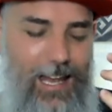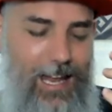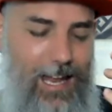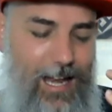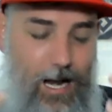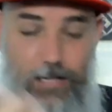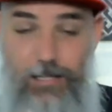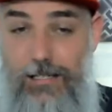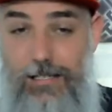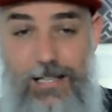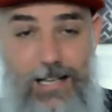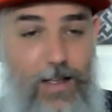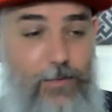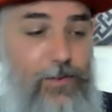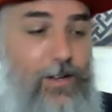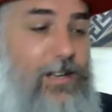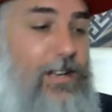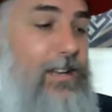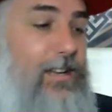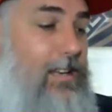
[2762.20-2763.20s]
And I just
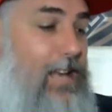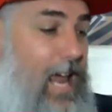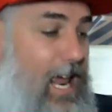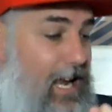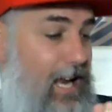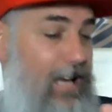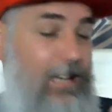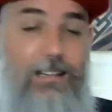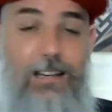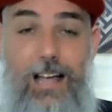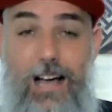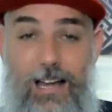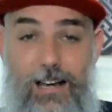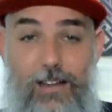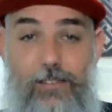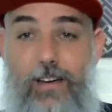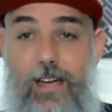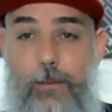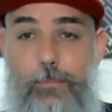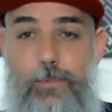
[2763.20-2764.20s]
left it in and I kind
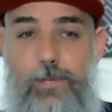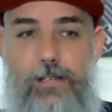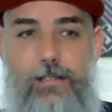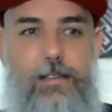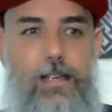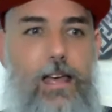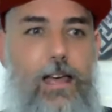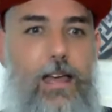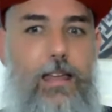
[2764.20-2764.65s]
of vaped it.